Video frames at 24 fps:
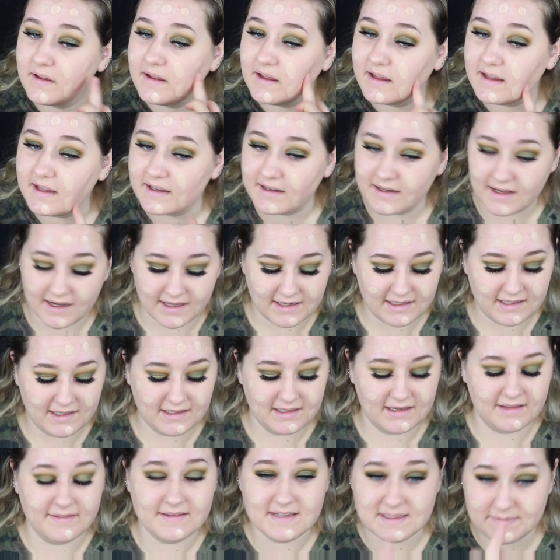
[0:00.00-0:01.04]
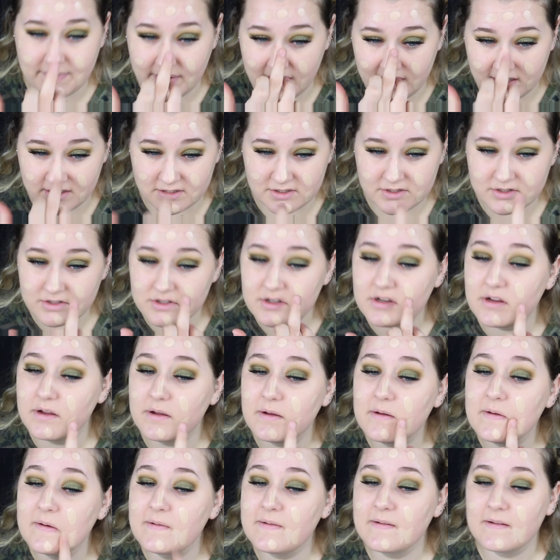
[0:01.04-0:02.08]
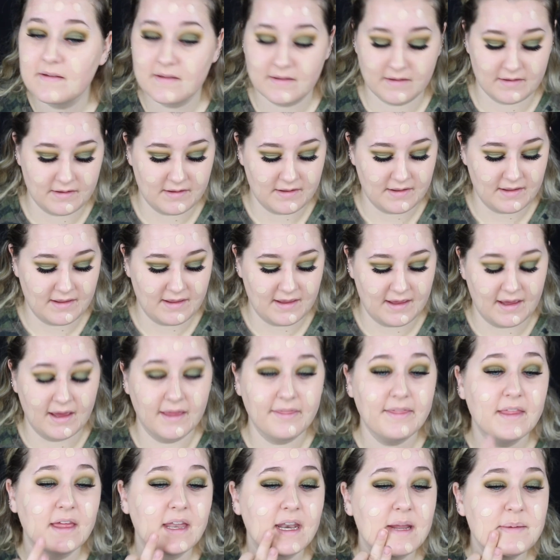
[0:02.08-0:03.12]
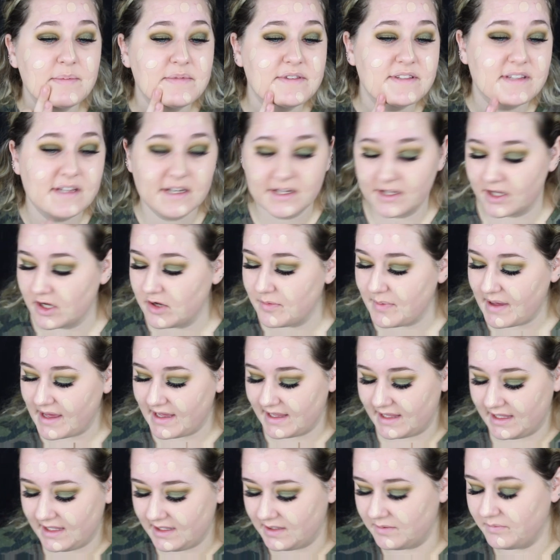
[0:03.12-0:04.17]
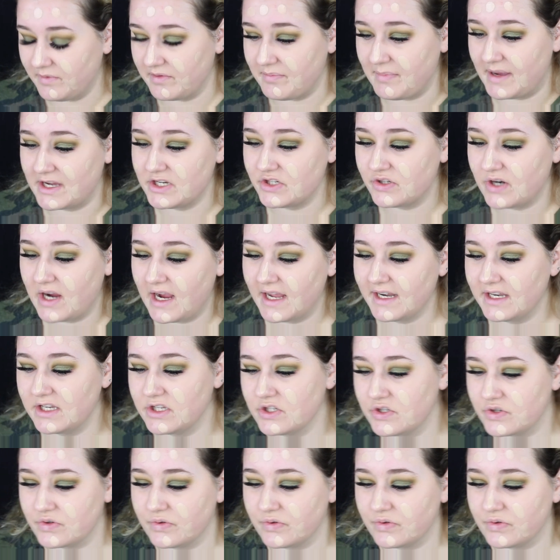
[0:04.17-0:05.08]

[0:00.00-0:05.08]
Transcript: and got eaten in the sponge. And then I'm just gonna go back in with my tried and